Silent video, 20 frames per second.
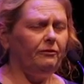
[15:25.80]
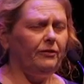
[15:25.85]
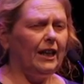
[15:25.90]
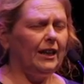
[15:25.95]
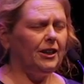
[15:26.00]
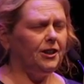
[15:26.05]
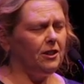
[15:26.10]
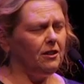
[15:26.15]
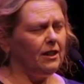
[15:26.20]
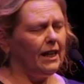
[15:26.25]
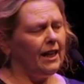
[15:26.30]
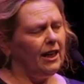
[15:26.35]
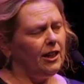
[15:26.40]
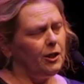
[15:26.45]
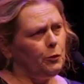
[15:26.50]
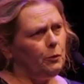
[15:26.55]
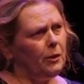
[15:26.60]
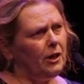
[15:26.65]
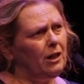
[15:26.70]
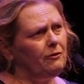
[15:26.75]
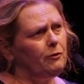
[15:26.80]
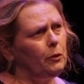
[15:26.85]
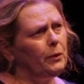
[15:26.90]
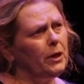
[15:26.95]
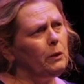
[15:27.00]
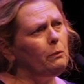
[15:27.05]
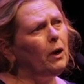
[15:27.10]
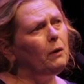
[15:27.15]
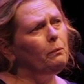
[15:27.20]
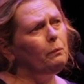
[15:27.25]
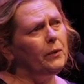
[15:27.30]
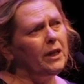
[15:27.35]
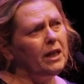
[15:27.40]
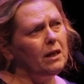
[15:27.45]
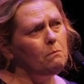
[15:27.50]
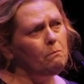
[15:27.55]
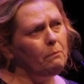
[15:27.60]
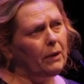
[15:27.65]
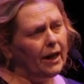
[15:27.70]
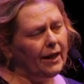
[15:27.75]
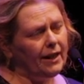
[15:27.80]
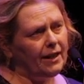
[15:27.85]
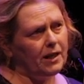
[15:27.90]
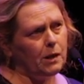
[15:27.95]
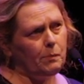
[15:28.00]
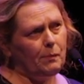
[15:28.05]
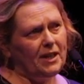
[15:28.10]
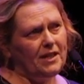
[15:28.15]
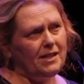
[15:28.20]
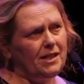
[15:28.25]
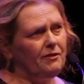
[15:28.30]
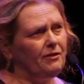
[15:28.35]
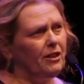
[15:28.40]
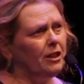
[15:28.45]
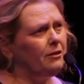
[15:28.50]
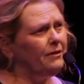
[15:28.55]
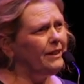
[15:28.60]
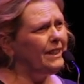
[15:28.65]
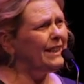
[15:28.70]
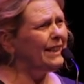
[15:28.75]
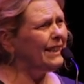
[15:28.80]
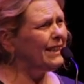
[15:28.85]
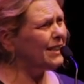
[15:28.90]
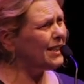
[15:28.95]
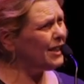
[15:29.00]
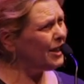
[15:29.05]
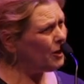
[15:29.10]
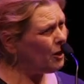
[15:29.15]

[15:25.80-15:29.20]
flash our cash wherever we want. We can buy expensive ingredients.